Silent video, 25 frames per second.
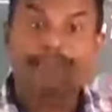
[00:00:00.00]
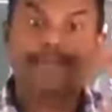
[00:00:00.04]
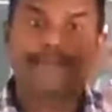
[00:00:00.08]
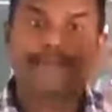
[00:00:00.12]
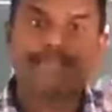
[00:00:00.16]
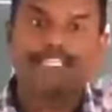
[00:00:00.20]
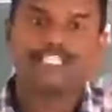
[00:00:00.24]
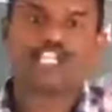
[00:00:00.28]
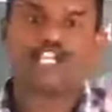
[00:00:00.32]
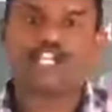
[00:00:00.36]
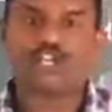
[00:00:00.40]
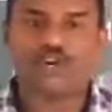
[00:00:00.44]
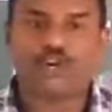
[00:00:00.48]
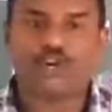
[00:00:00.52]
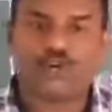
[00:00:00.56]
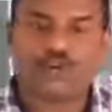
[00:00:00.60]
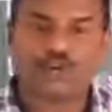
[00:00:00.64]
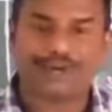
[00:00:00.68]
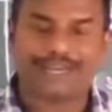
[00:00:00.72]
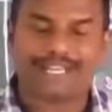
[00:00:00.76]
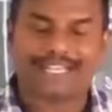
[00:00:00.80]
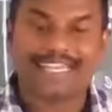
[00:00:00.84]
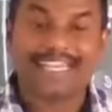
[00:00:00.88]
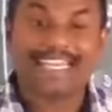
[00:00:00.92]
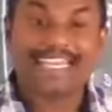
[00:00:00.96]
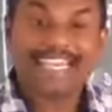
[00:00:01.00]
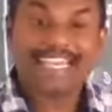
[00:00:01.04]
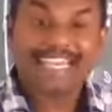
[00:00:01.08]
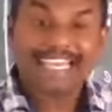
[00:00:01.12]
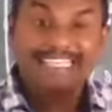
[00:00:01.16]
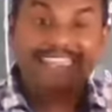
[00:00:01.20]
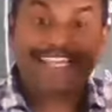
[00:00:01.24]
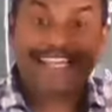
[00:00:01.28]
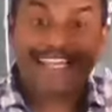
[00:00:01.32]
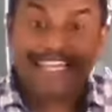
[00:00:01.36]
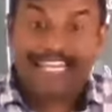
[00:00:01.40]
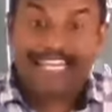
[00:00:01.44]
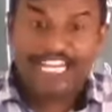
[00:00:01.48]
major role in
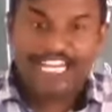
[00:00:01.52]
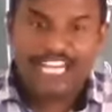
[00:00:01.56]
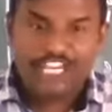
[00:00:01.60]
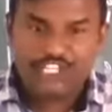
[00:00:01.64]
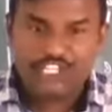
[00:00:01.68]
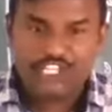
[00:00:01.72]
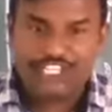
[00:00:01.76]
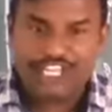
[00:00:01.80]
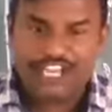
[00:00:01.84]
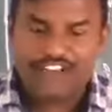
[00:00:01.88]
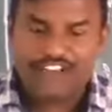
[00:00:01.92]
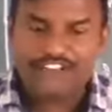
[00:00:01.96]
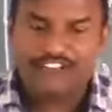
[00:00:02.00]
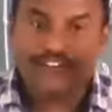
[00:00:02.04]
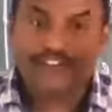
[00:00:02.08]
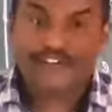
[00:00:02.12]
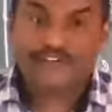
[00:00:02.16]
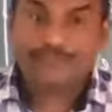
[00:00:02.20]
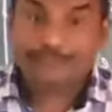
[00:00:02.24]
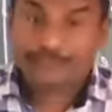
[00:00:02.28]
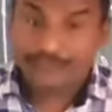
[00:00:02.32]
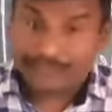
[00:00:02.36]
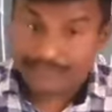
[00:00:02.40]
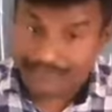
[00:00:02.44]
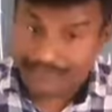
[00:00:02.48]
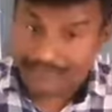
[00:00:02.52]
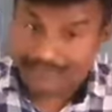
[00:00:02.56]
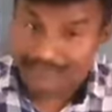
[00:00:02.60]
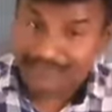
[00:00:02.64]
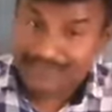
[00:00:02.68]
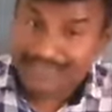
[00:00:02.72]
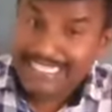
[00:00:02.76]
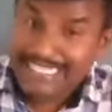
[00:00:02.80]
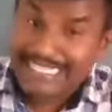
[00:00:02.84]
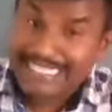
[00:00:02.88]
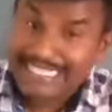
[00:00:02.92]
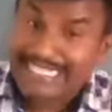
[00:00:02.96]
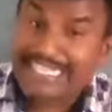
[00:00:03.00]
the regulation of
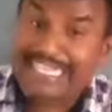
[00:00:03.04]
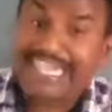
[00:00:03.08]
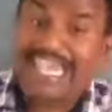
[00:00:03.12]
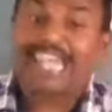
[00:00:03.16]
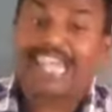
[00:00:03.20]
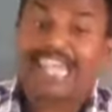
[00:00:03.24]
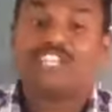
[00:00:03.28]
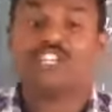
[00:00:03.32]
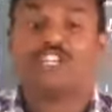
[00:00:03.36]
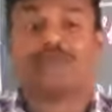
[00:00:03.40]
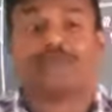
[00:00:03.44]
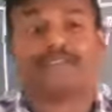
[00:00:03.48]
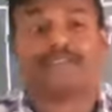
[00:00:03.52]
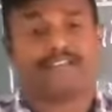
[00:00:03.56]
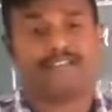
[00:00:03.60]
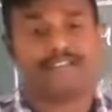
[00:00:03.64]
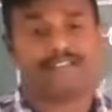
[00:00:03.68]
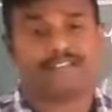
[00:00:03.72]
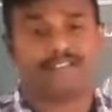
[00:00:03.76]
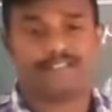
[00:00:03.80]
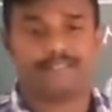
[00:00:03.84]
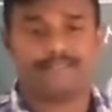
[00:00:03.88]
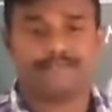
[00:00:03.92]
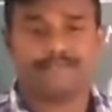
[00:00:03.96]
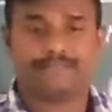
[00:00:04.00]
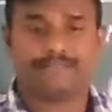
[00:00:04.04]
calcium ions.